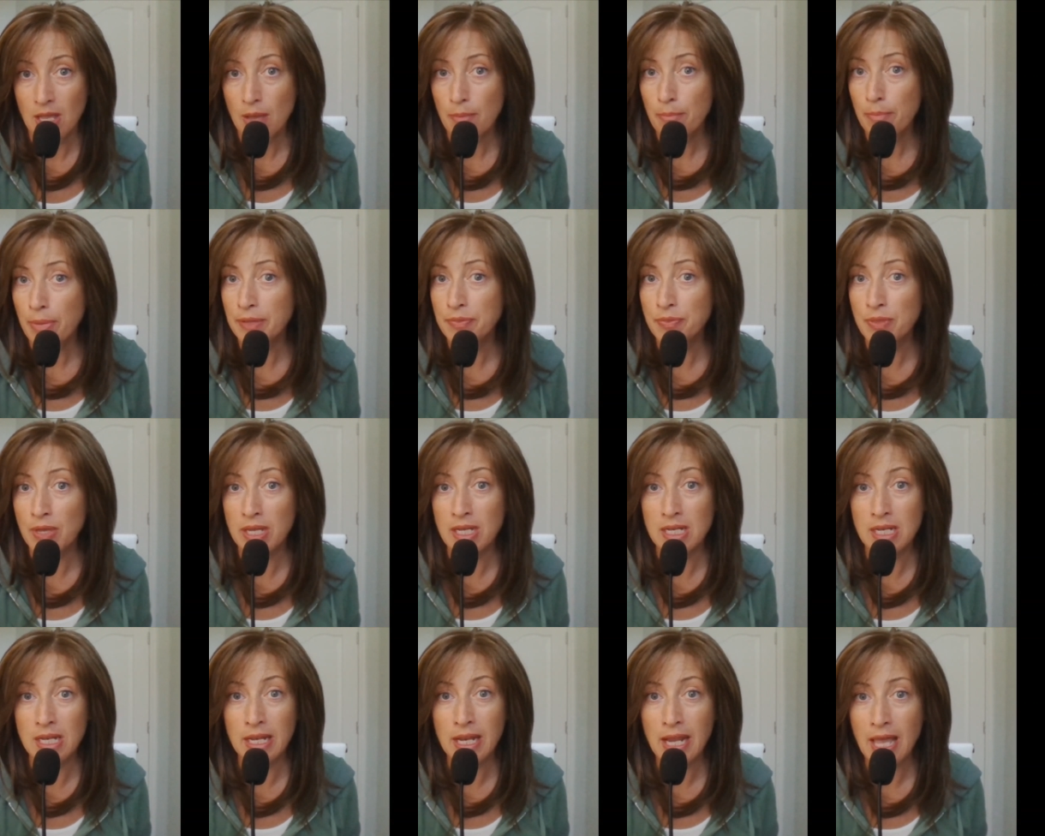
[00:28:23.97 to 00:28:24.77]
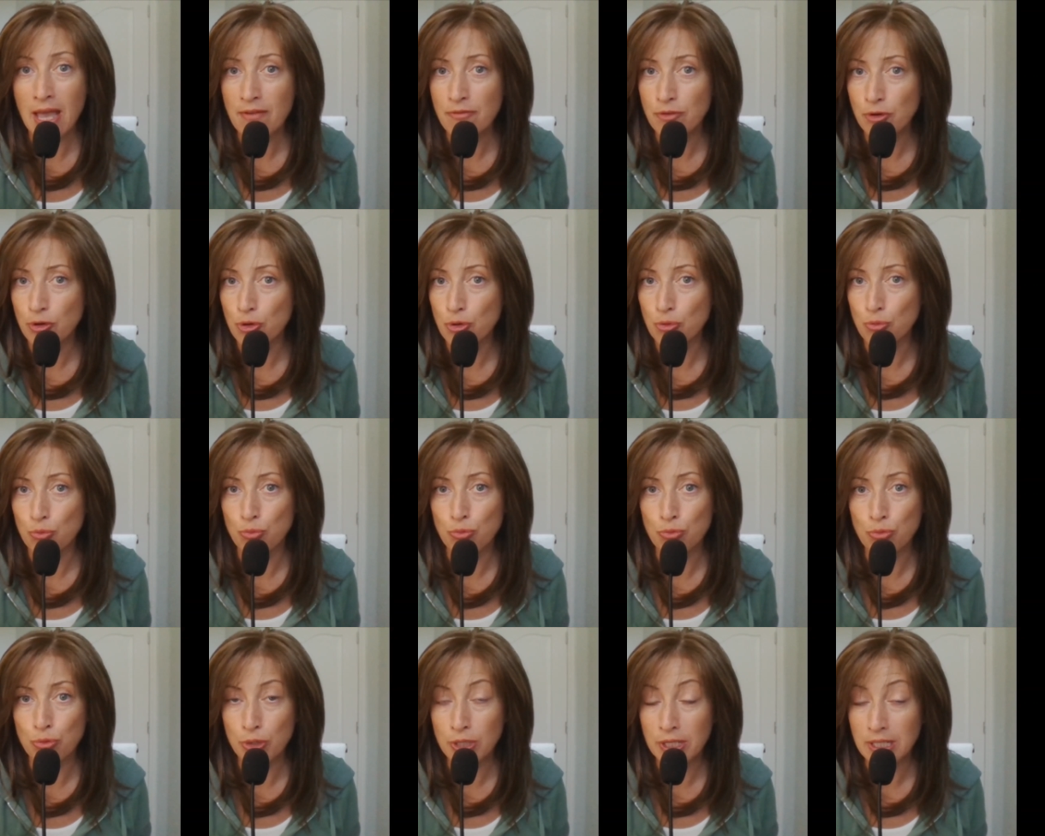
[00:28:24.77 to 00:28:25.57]
but they never
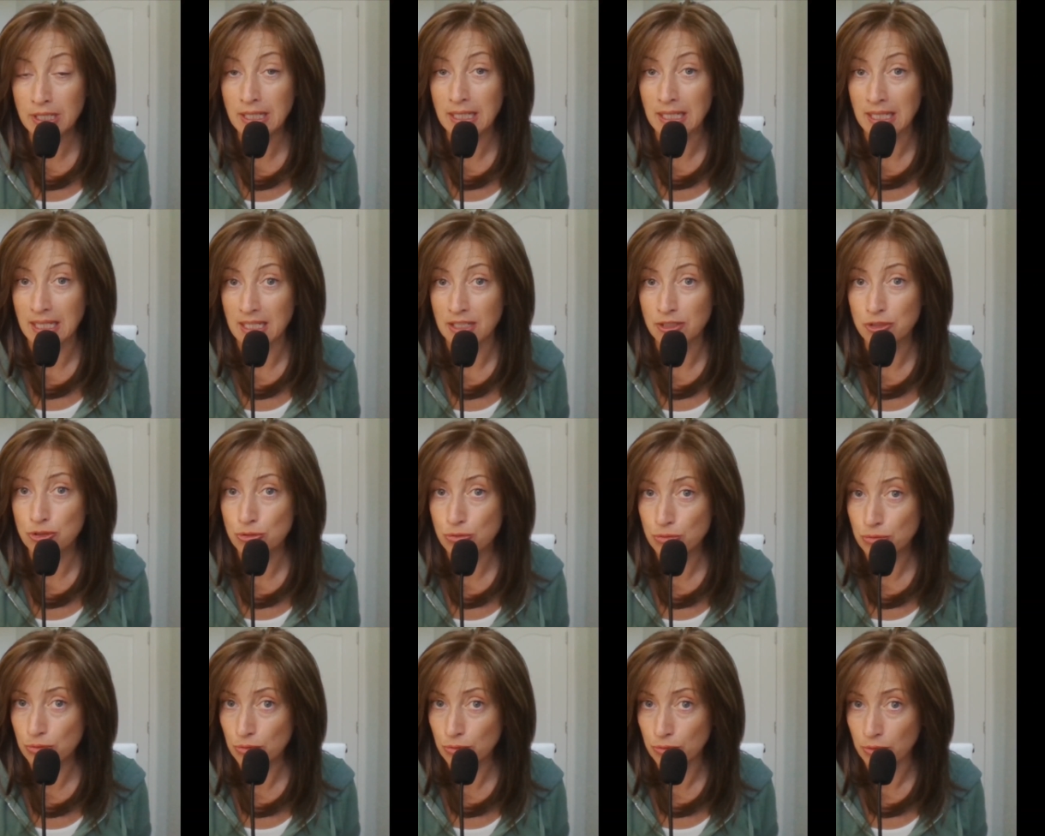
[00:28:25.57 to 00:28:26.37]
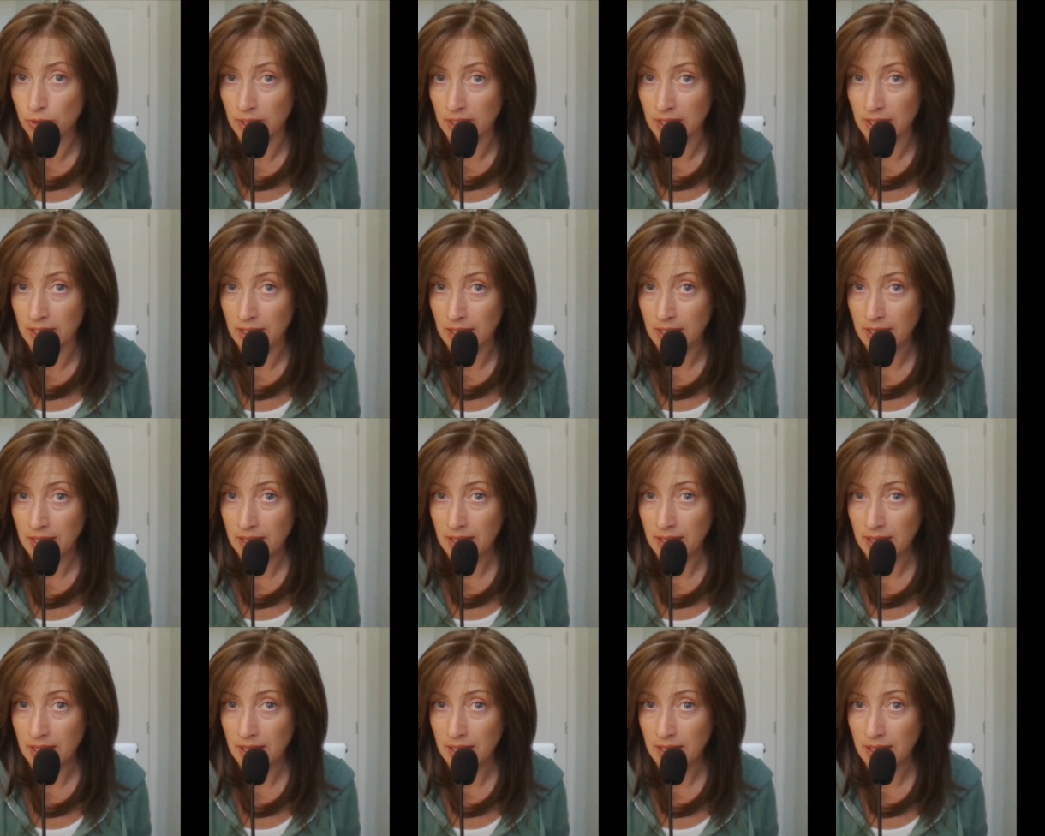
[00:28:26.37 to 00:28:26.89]
really, truly